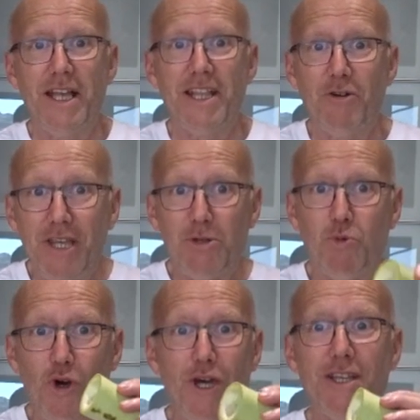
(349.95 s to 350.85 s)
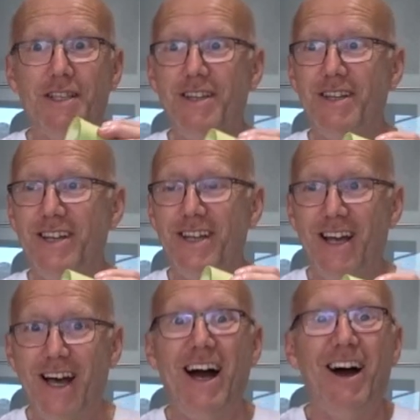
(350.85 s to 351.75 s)
Now this word,
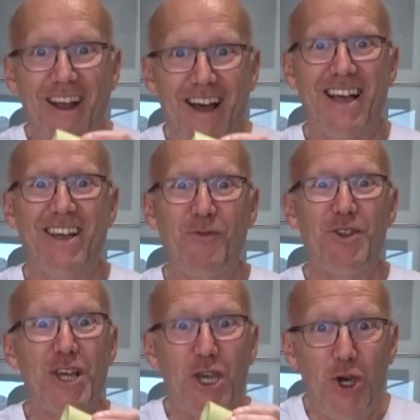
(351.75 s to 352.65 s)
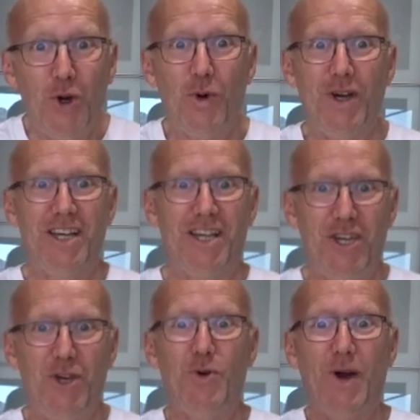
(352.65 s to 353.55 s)
ara, with the Q,
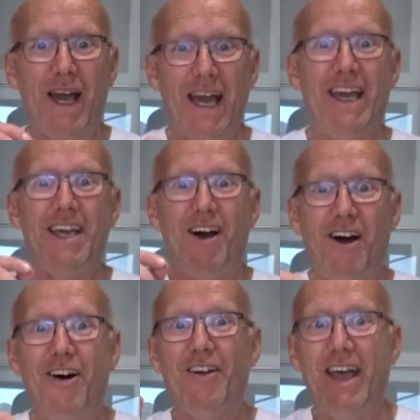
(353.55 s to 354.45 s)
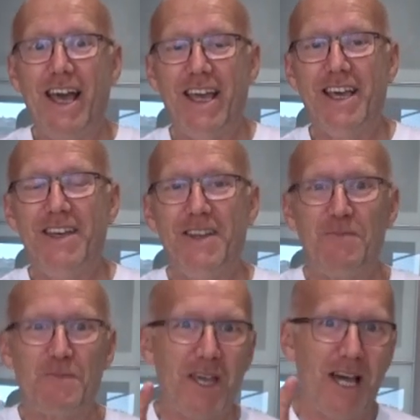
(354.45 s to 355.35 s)
Q-A-R-A.
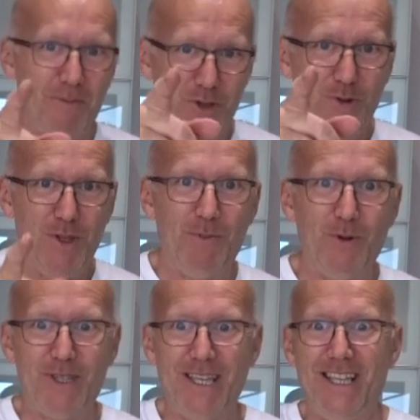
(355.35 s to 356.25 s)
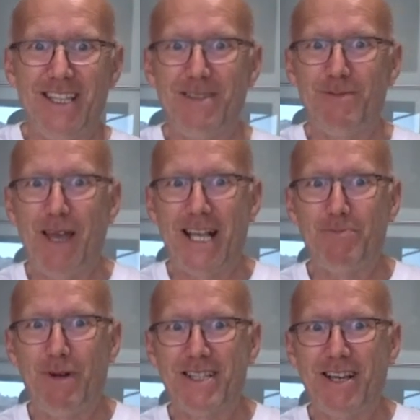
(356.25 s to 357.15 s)
I'm sure the Maltese
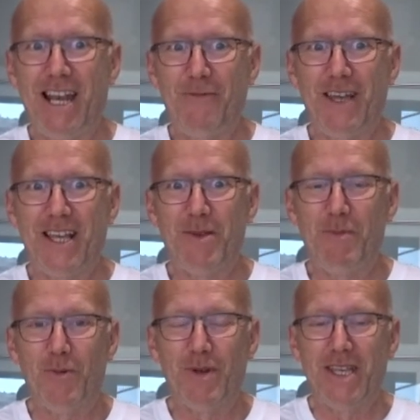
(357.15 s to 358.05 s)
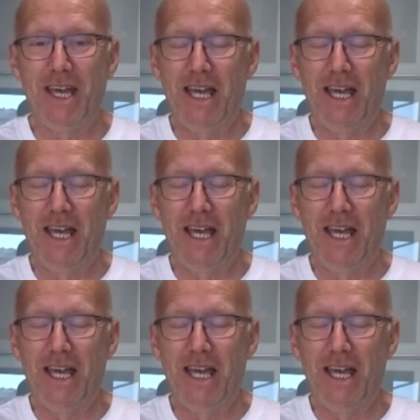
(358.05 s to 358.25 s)
expats are laughing at the moment.